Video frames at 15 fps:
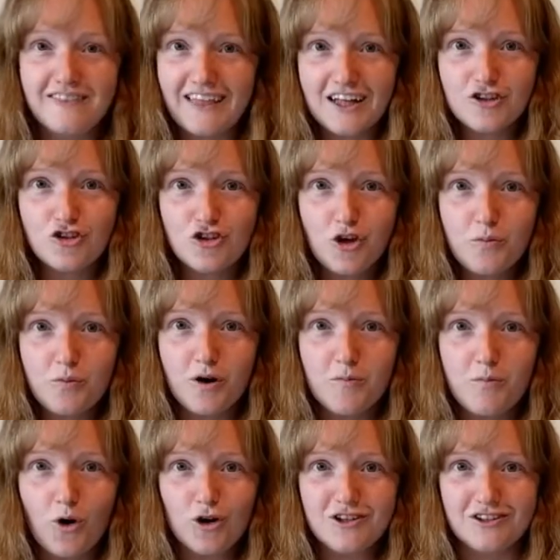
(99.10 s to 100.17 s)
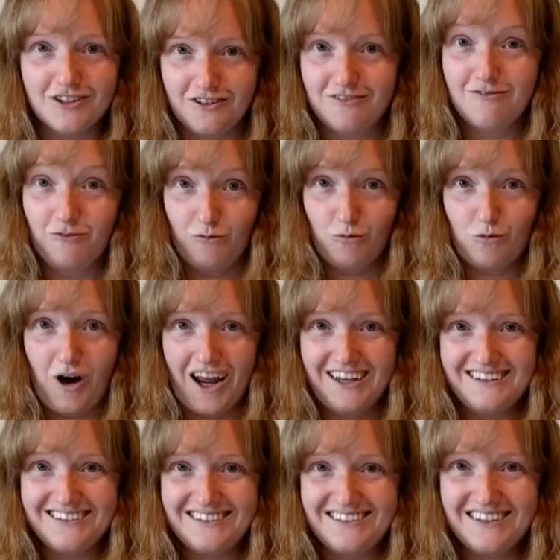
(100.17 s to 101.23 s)
That's super important,
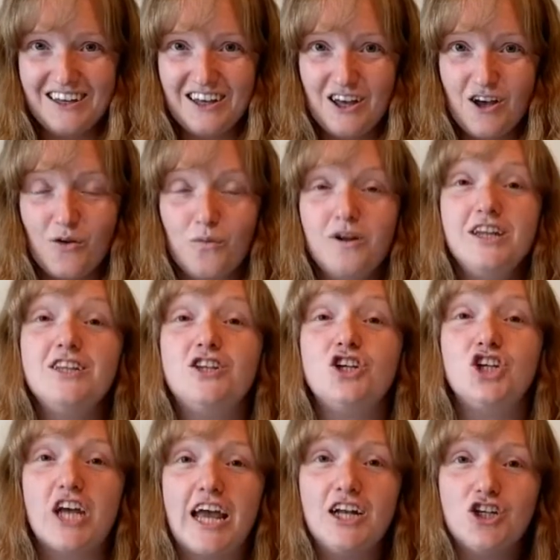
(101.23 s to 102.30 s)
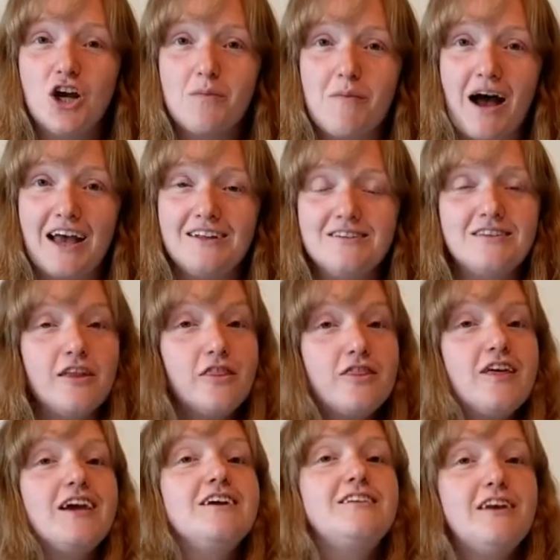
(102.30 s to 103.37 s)
right? We need to change our minds and
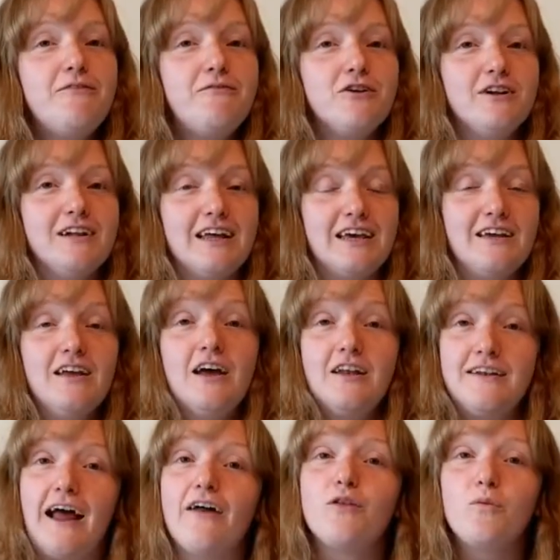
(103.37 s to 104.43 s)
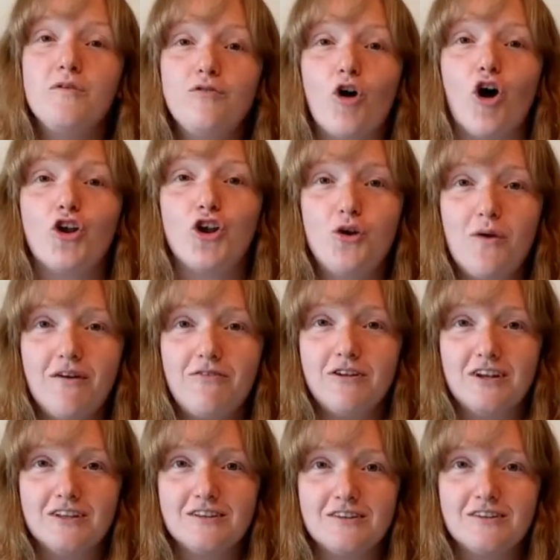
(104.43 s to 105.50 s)
think differently now that we've got new
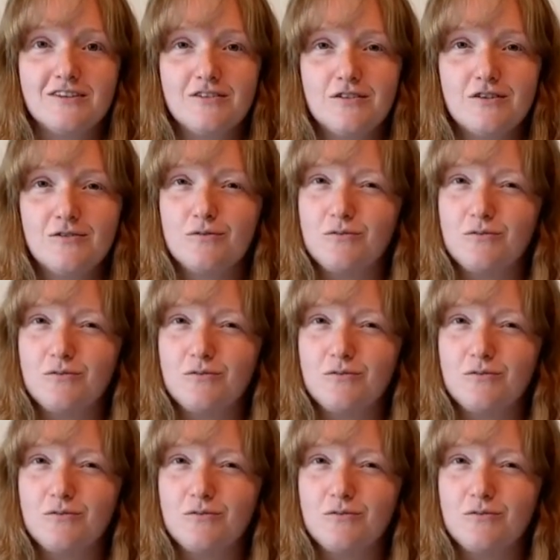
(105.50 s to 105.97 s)
evidence,